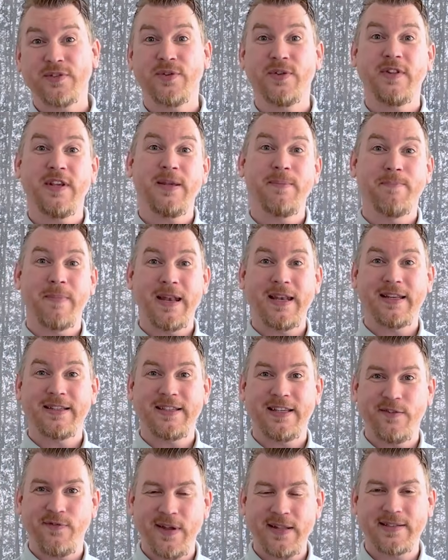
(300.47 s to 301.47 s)
to the
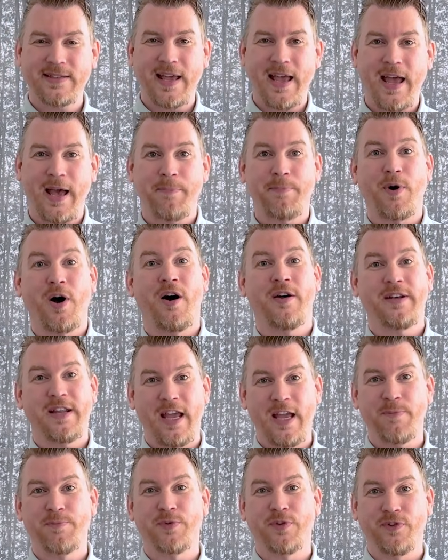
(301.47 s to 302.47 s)
Mendix Events app on
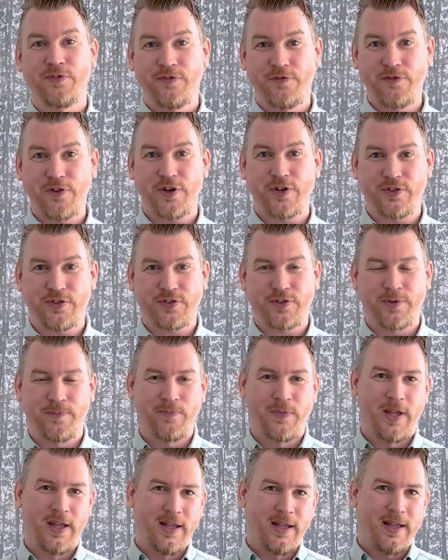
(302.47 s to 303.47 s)
April 1st.
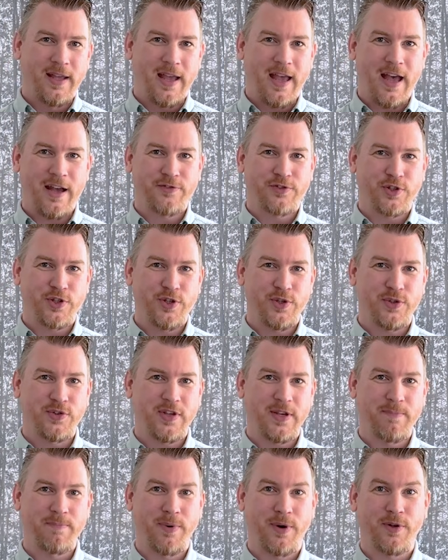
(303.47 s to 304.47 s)
After
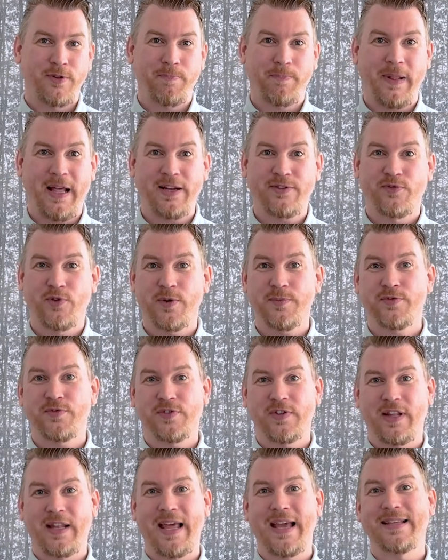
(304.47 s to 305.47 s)
using both platforms
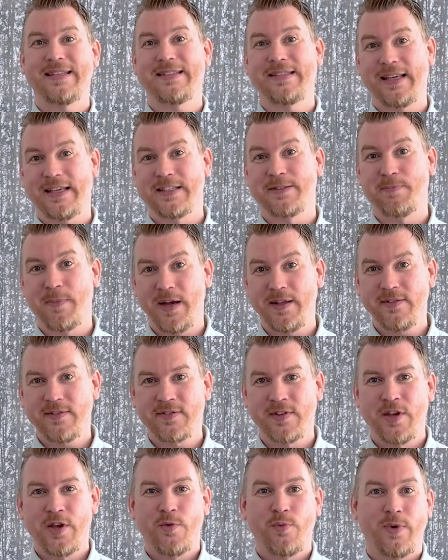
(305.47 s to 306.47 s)
for the last 6
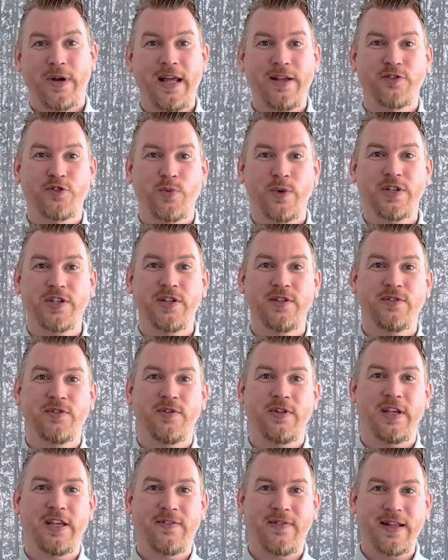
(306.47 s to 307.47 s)
months, we're now switching
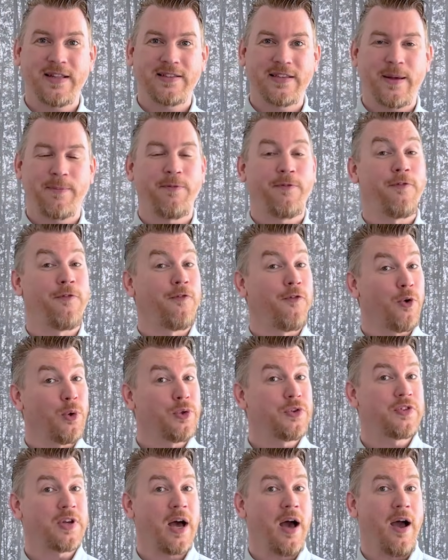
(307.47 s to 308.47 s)
to the Events app
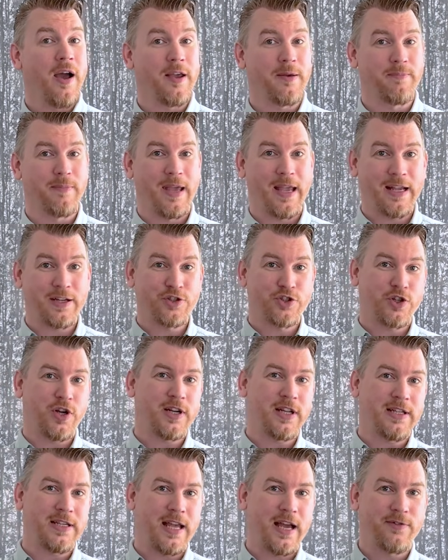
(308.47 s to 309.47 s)
full-time and
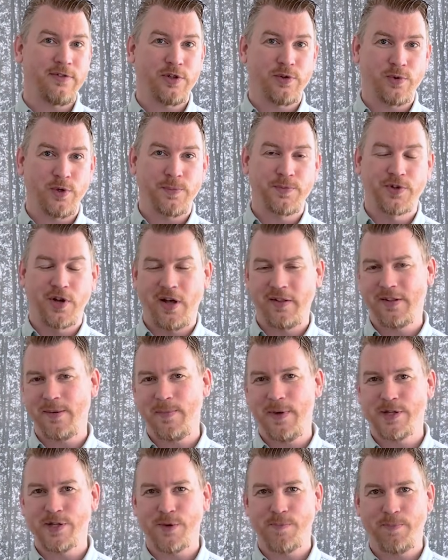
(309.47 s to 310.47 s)
shutting down the groups on the
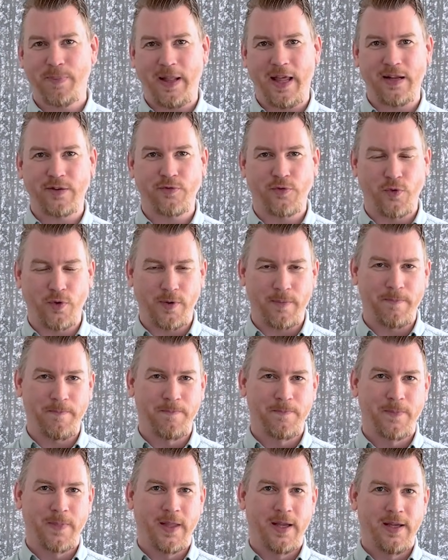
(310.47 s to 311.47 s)
Meetup platform.
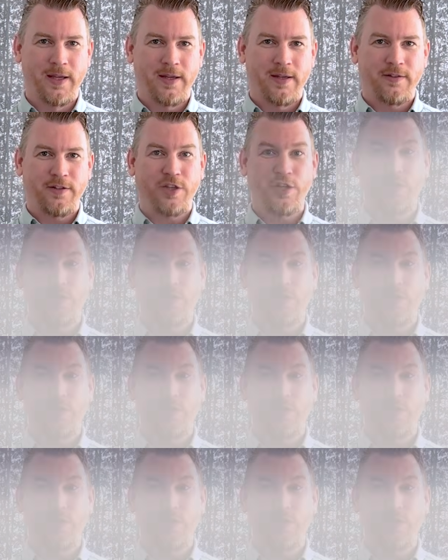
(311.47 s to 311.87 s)
The